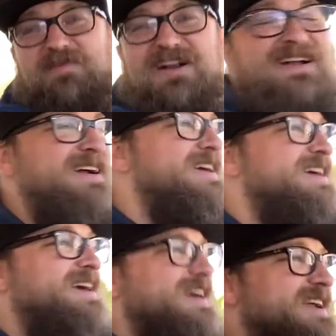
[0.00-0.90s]
Oh, then we're
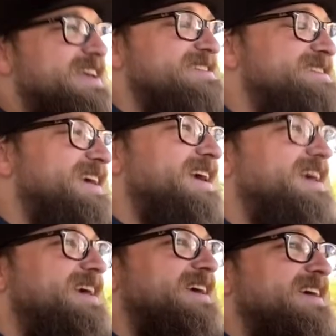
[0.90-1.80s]
golden. We got what
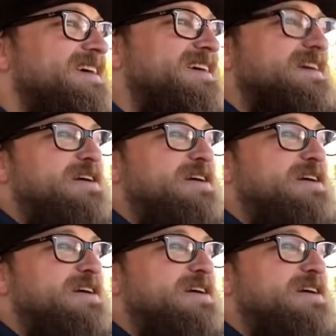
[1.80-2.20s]
we need.